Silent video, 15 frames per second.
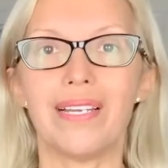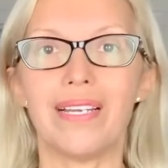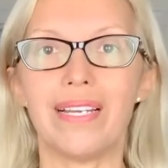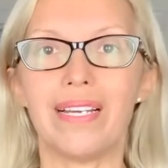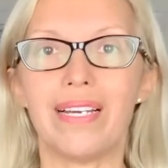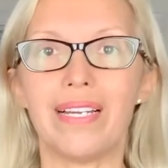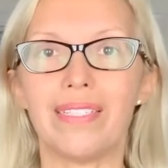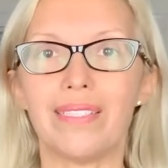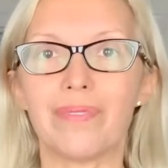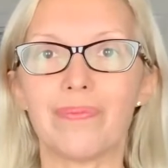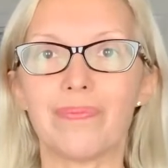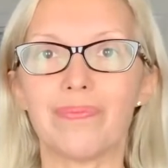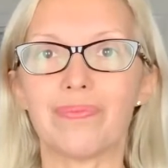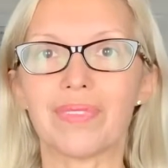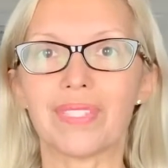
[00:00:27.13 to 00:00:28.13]

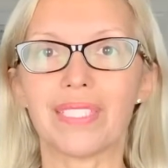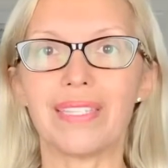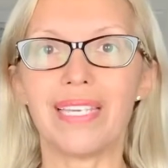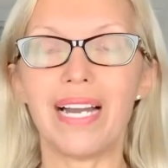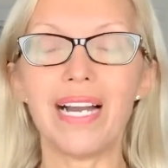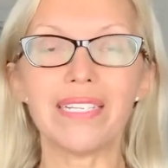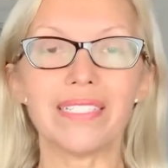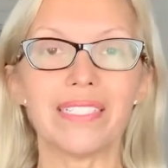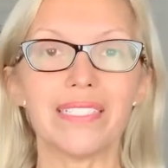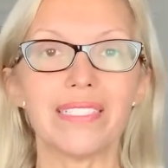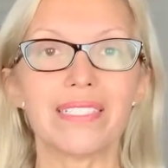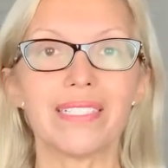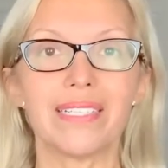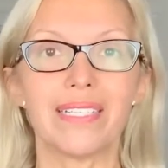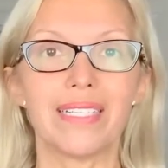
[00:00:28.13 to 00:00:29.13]
And that
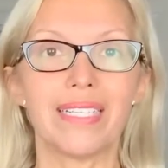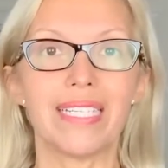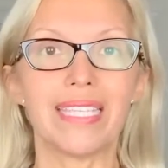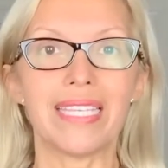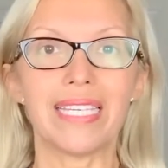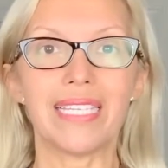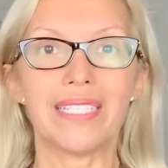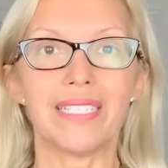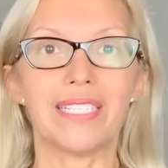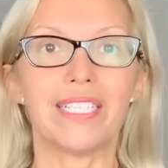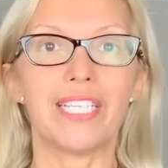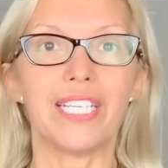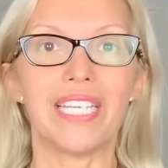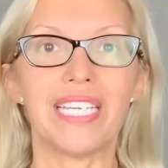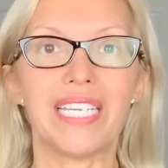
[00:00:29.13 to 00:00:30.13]
is that
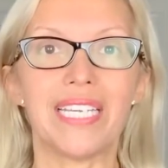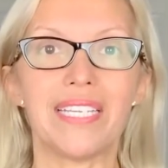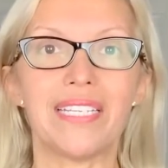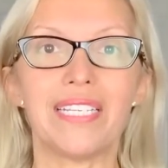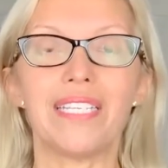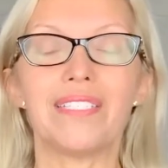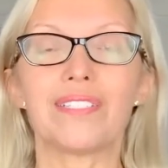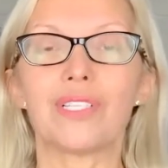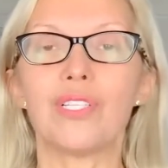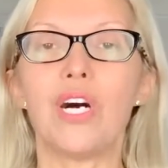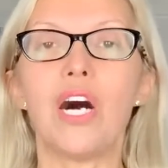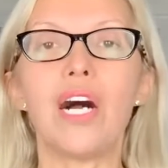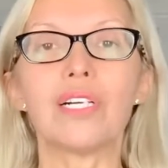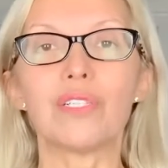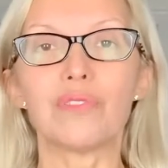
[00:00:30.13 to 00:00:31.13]
it is
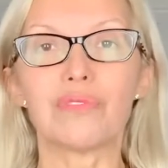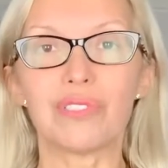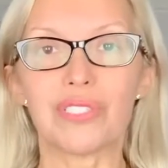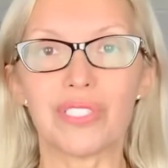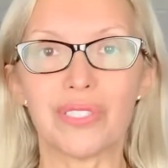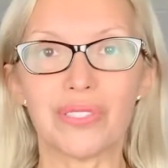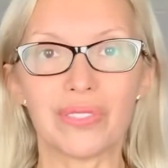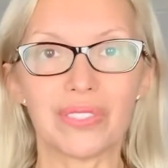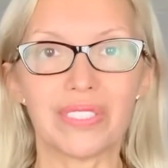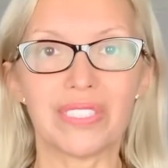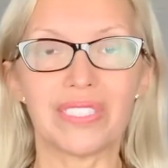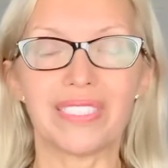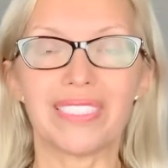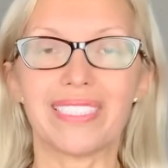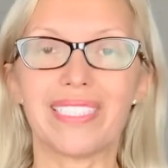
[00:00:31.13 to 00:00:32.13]
long overdue
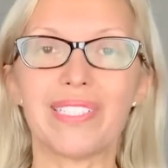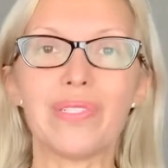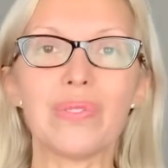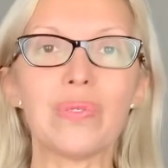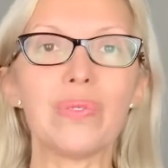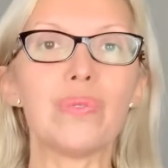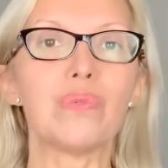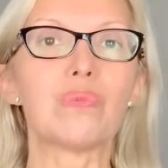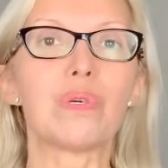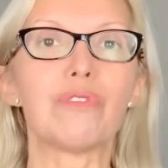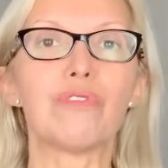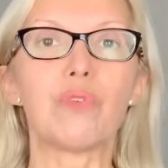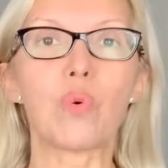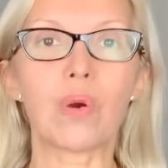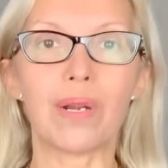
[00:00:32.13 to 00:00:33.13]
to
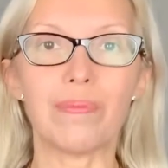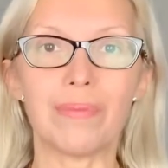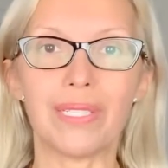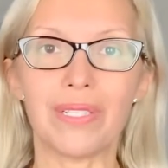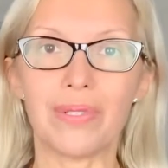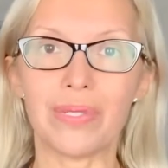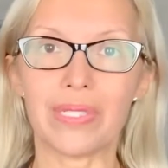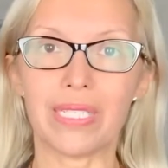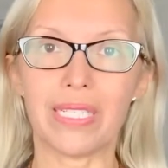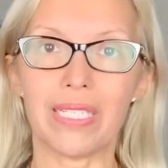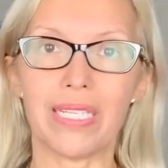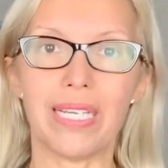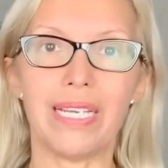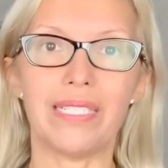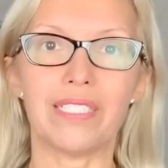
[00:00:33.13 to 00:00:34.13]
reform yoga
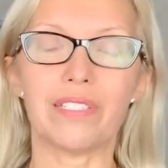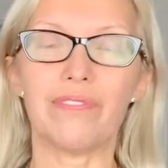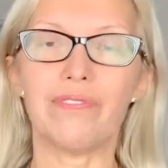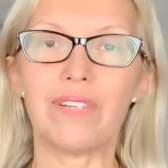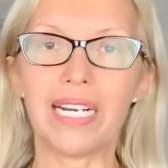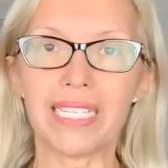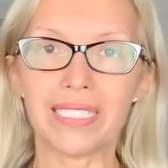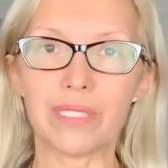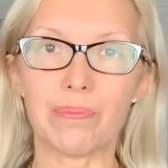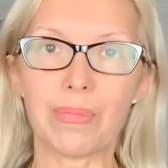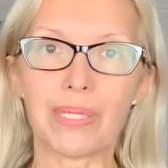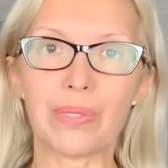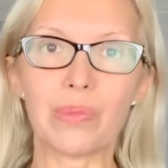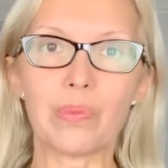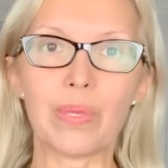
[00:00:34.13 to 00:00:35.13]
and to find a
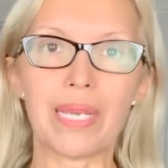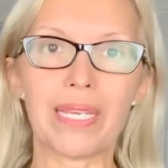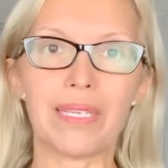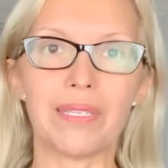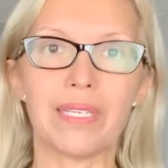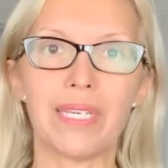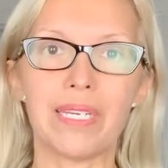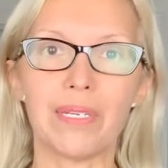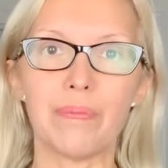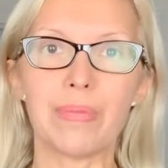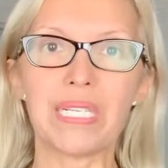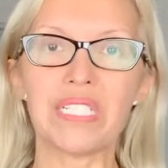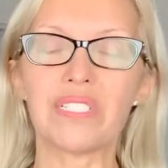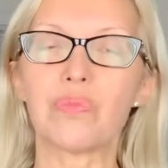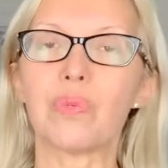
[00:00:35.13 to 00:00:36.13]
better way.
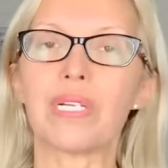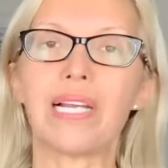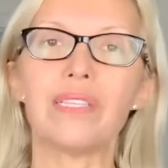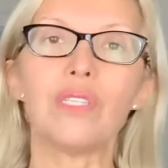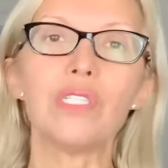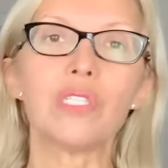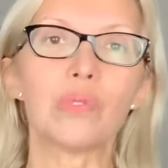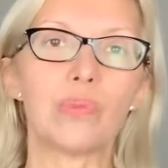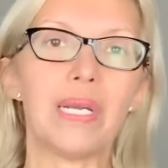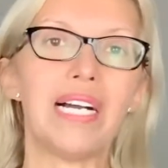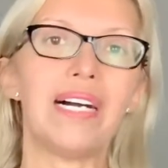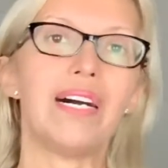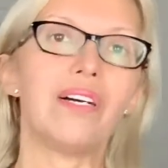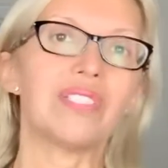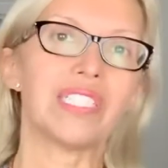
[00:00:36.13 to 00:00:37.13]
Because when I look
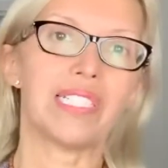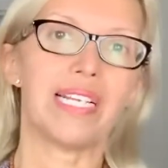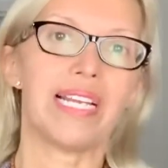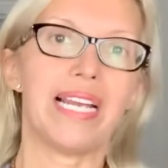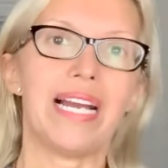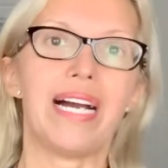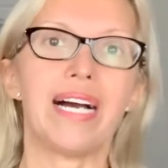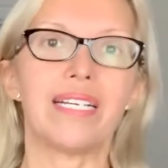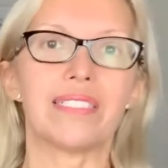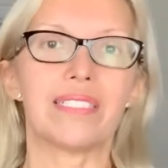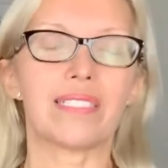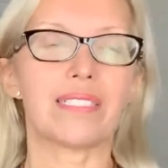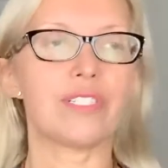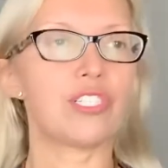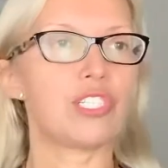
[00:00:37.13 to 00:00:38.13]
around and I
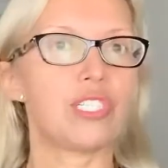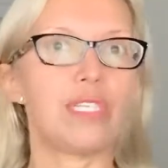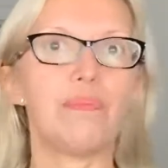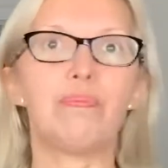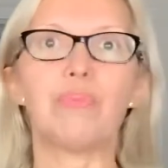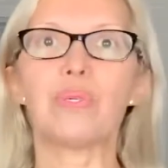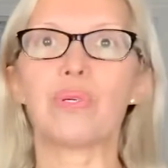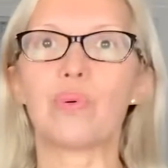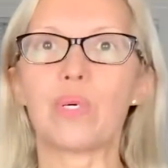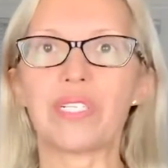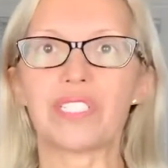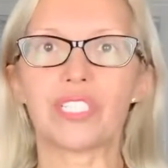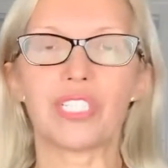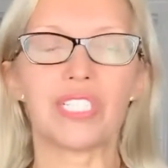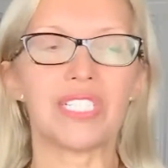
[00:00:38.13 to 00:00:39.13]
ask just simple
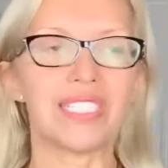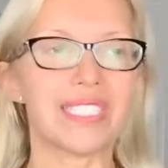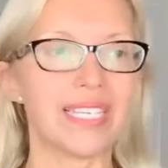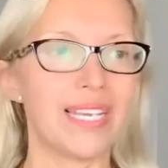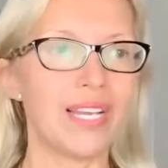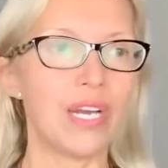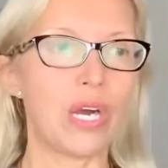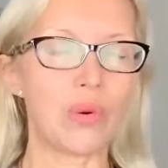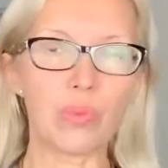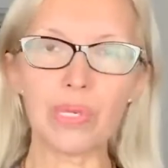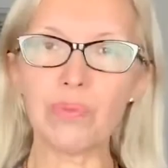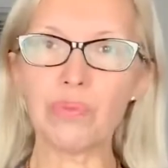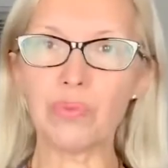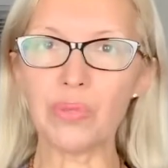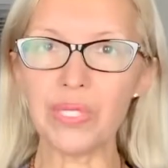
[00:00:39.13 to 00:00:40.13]
questions, are we
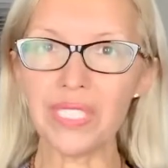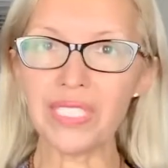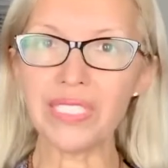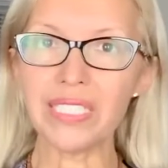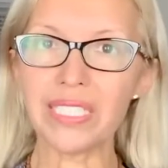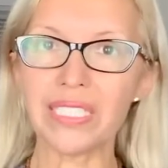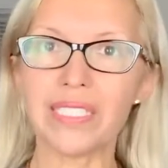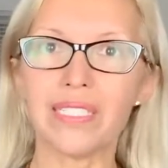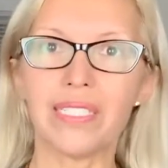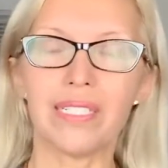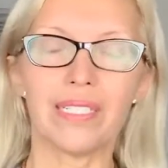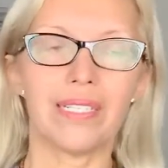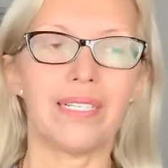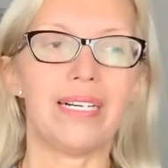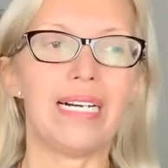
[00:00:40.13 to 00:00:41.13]
really
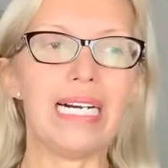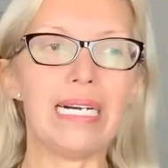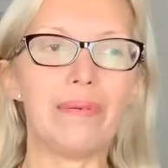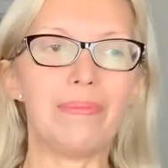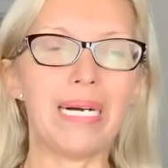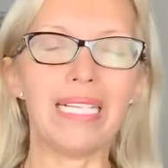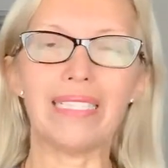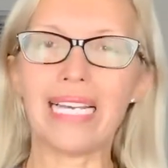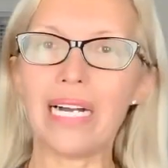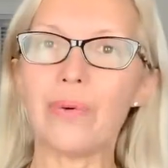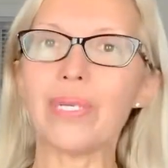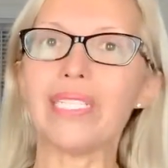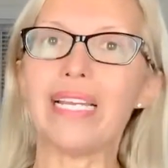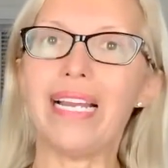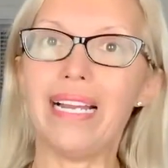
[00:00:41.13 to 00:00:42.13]

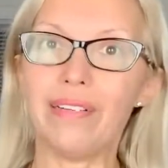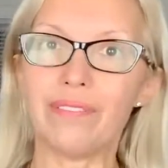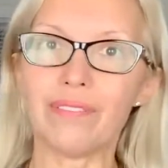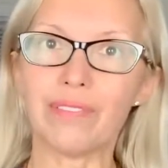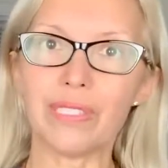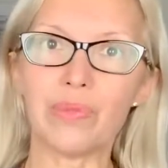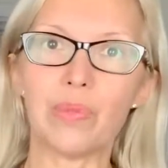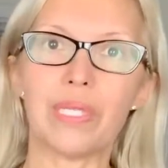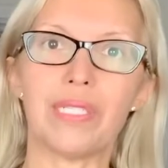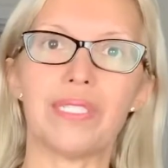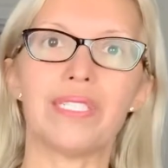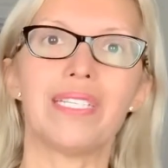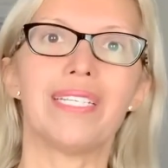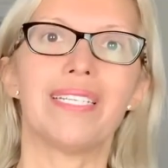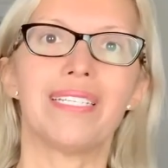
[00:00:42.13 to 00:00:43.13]
allowing
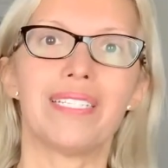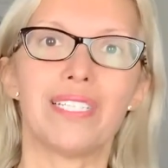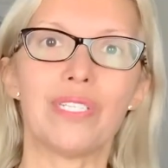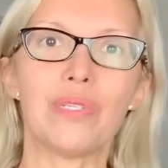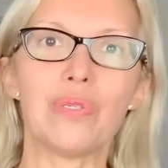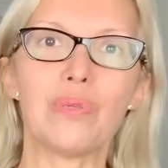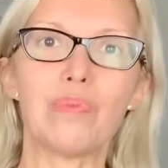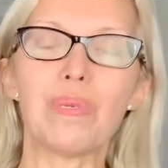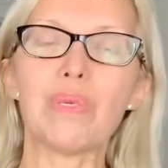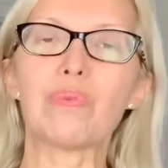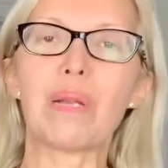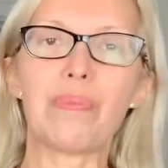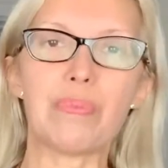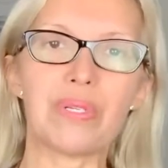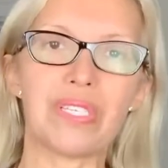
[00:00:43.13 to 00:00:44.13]
everyone to be
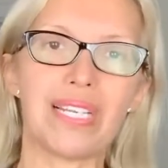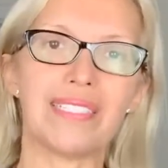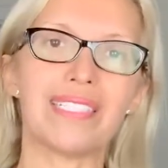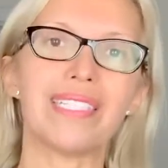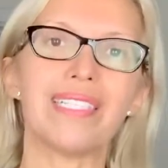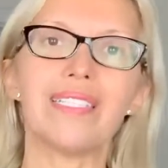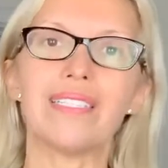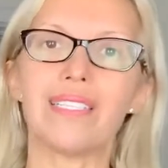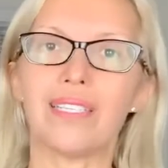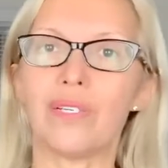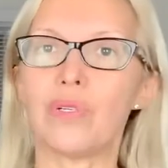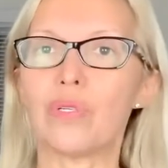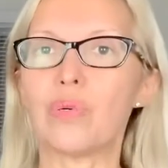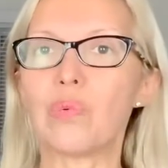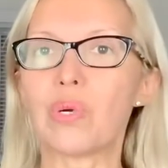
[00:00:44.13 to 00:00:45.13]
represented in the
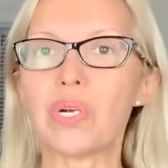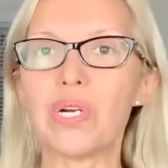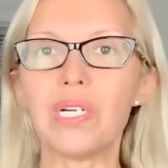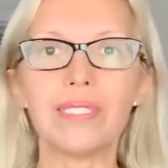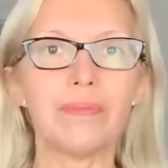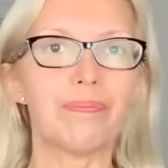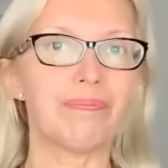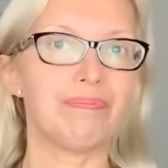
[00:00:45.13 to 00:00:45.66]
yoga world?